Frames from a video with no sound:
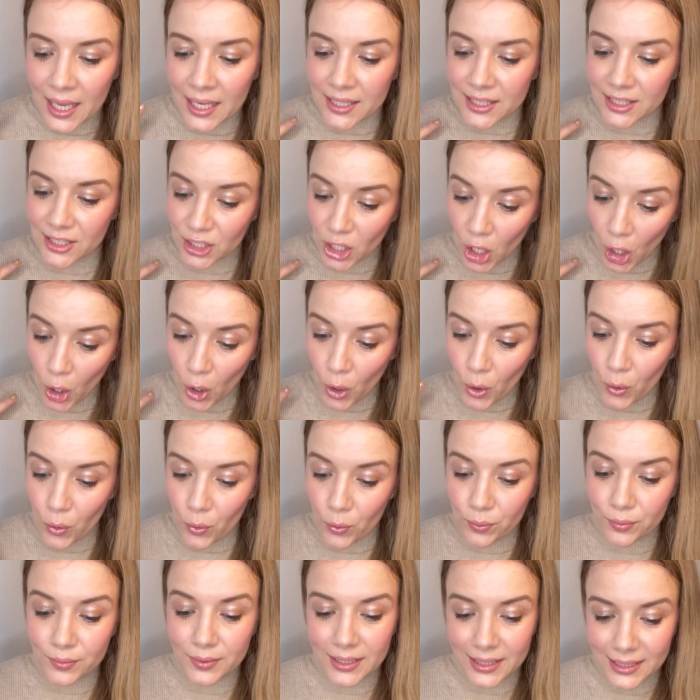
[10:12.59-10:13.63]

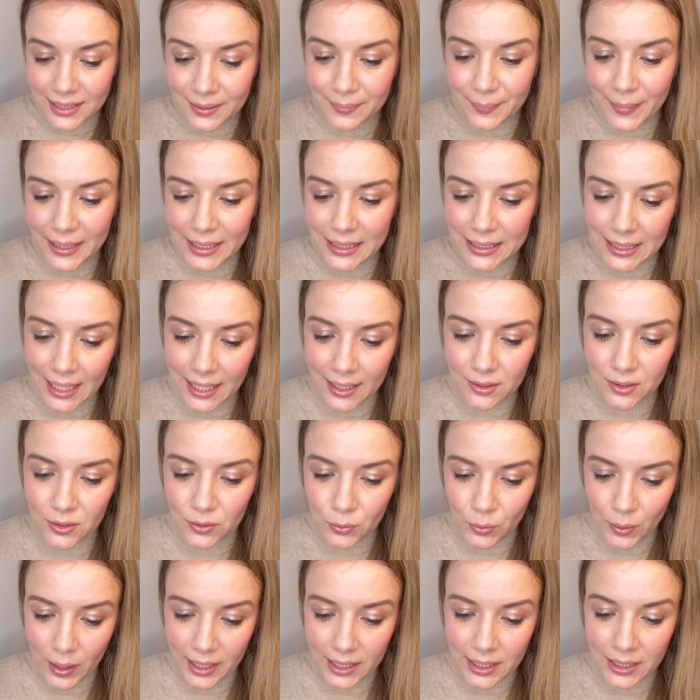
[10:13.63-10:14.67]
So this makes
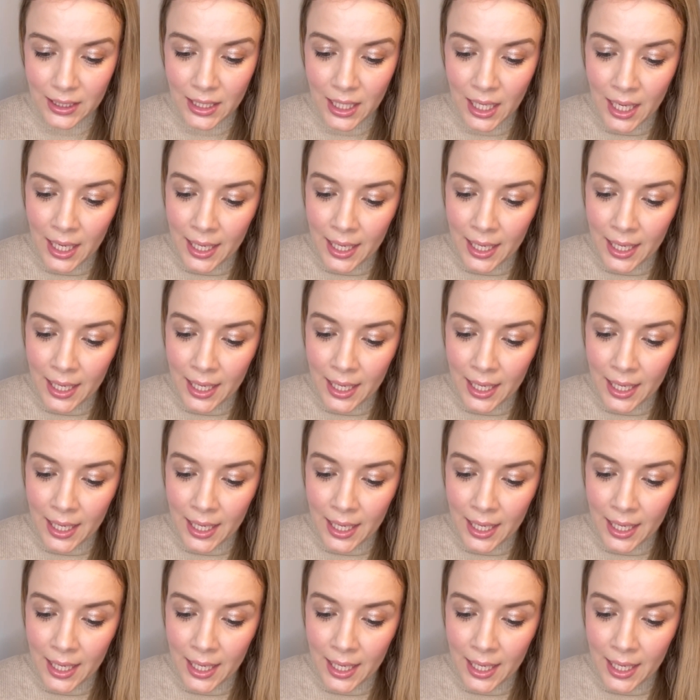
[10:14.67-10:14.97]
sense, right?